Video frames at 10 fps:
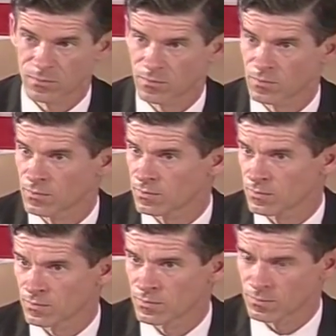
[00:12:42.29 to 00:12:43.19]

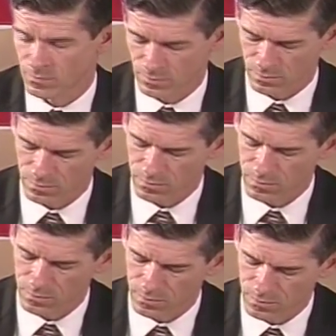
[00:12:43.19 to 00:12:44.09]
No, I've never had to
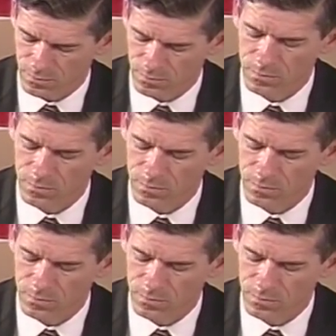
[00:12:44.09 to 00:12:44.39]
go to court.